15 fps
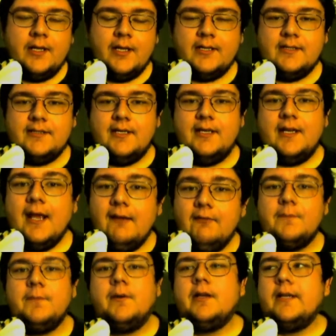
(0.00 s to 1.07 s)
instead
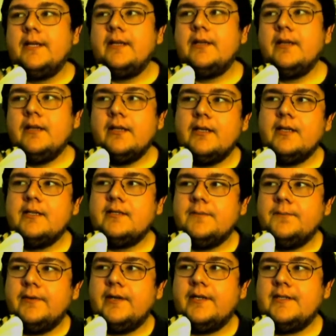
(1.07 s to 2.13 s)
everybody gets to
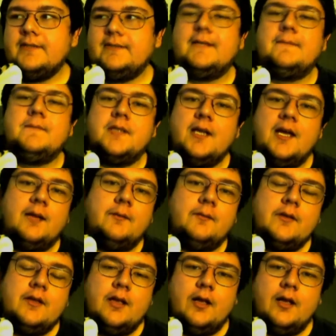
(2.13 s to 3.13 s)
play at the same time.